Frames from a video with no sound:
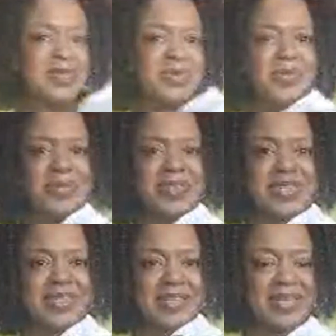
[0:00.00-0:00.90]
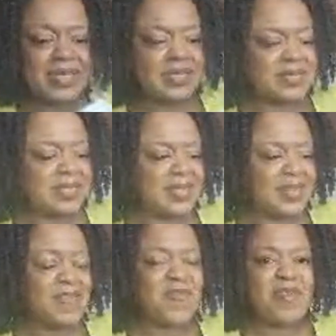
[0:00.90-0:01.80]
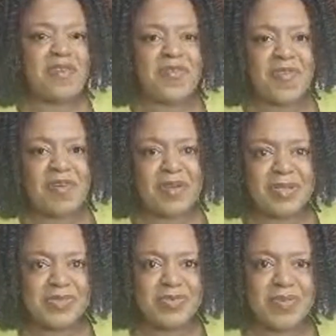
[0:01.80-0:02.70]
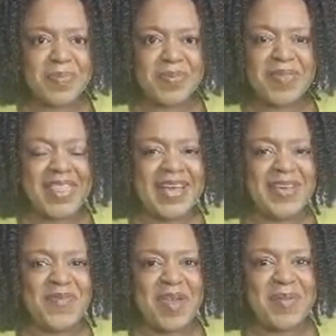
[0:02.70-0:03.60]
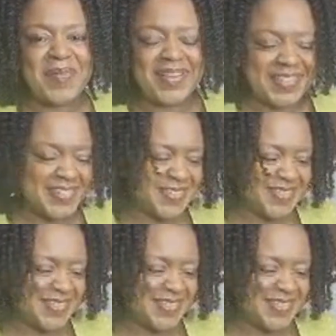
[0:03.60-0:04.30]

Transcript: who ordered these. They're very, very adorable. Thank you very much.